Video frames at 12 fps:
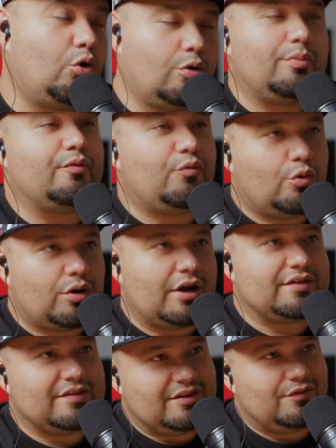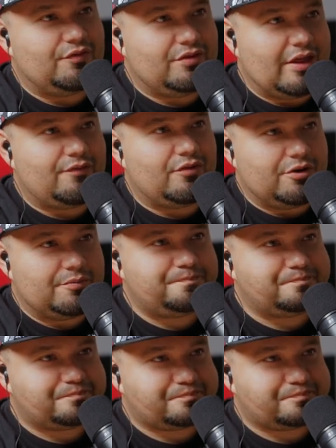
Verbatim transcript: or before I see the, that film.